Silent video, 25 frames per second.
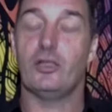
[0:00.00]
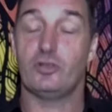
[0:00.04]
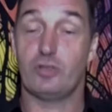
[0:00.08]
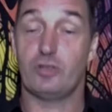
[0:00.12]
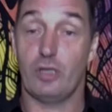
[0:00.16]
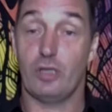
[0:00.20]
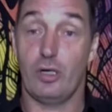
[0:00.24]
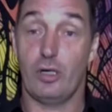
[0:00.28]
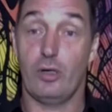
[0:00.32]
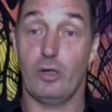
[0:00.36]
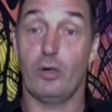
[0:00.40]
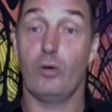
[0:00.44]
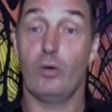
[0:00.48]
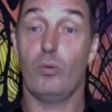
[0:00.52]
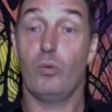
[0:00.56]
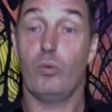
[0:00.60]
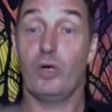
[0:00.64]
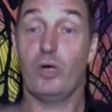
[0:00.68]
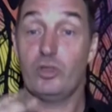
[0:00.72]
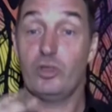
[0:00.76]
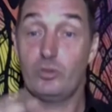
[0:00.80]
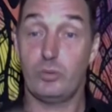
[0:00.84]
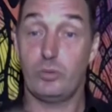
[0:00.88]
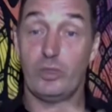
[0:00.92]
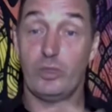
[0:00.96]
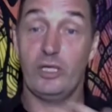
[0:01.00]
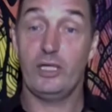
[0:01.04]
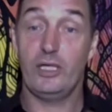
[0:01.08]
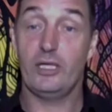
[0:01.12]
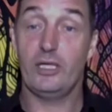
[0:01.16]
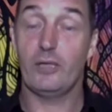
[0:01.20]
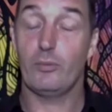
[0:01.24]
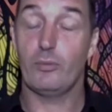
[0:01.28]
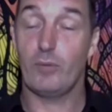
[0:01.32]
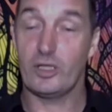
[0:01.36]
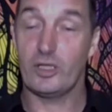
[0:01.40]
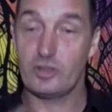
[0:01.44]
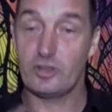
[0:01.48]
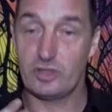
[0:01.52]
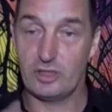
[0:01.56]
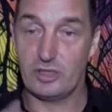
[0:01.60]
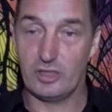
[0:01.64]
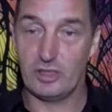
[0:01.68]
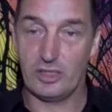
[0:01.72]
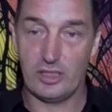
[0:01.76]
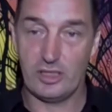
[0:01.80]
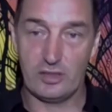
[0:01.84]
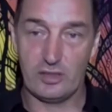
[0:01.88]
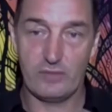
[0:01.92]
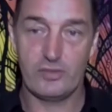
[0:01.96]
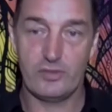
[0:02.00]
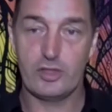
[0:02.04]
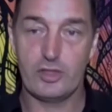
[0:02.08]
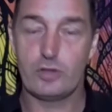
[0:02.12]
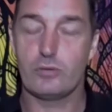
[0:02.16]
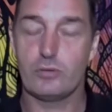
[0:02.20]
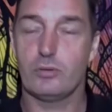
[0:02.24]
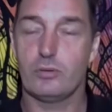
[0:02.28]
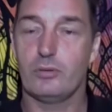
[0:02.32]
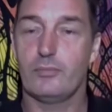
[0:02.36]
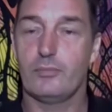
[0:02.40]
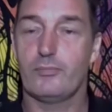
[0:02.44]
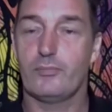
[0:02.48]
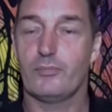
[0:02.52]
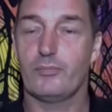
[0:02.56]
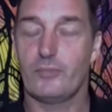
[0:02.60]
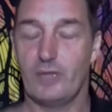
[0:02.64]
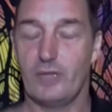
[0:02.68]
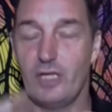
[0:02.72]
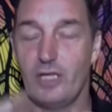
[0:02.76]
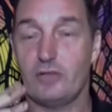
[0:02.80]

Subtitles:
And so once the individual,